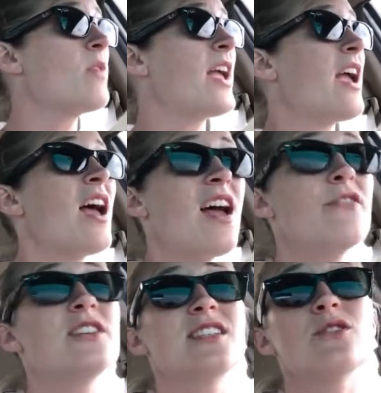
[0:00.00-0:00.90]
Like
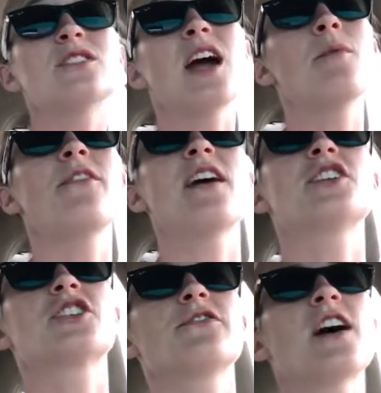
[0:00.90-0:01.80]
every single time I've had
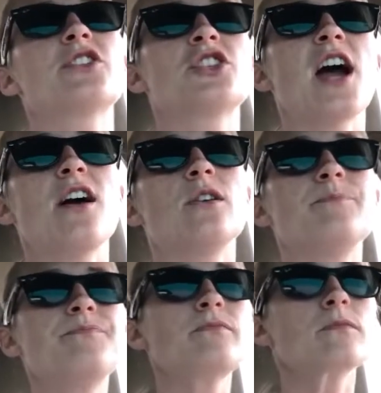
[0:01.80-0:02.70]
a foster child,
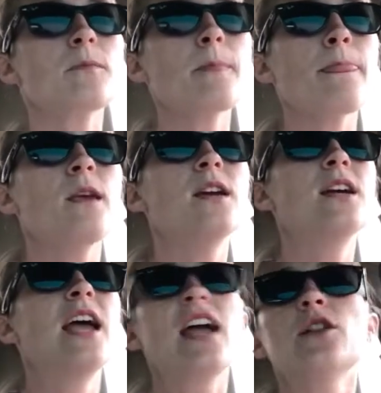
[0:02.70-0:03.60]

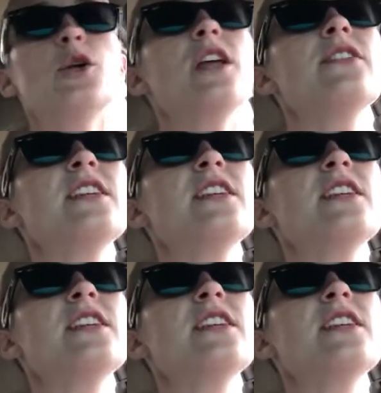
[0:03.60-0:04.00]
including